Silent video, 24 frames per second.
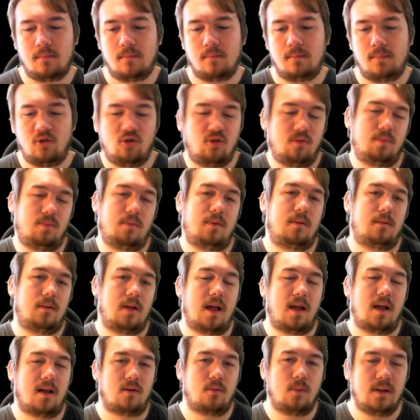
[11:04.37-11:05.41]
Bishop,
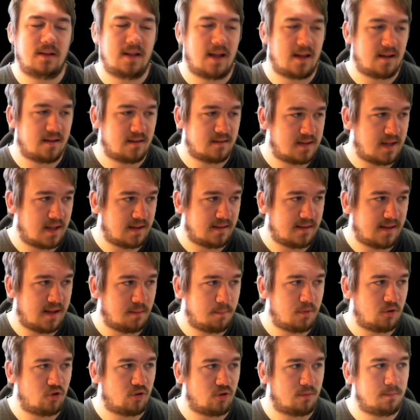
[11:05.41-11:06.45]
queen can
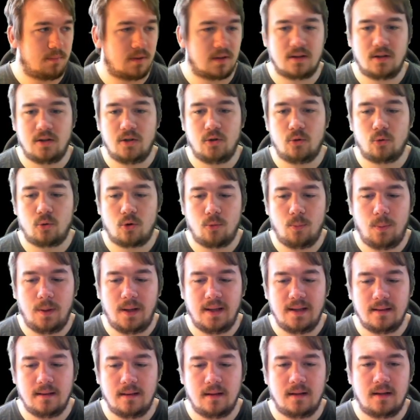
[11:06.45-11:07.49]
take bishop, but new
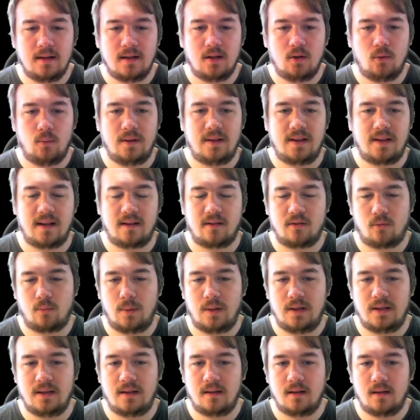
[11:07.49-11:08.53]
queen, queen takes
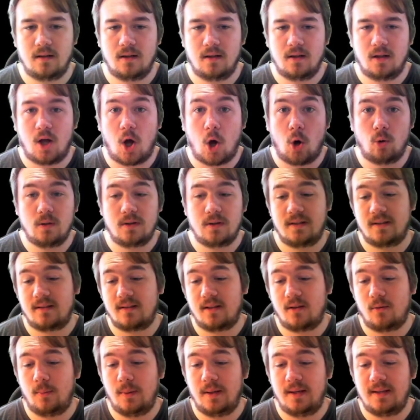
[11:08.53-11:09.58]
queen,
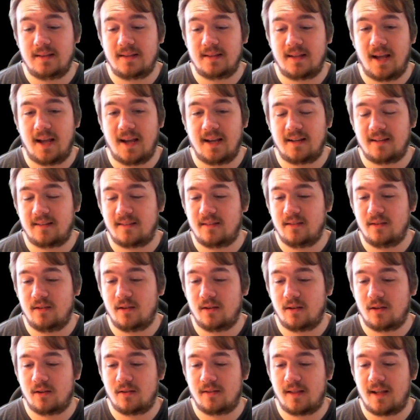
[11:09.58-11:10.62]
old queen takes
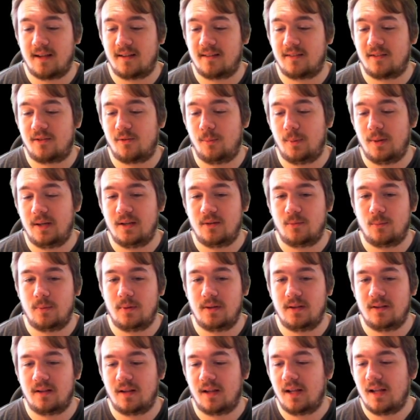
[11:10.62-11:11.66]
queen,
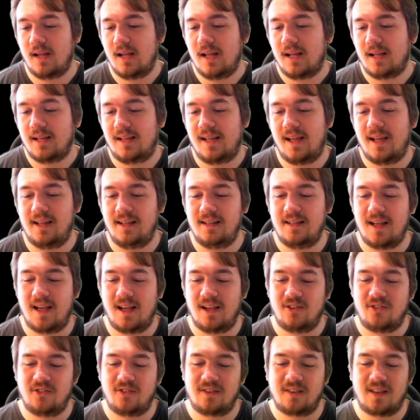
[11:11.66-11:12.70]
king
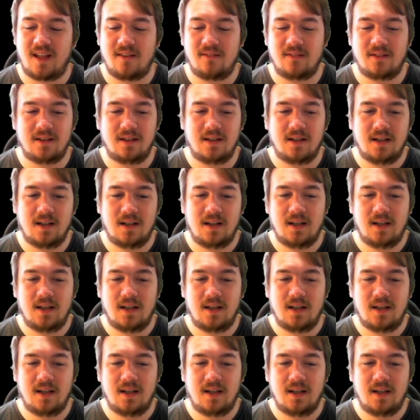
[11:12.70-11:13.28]
h7,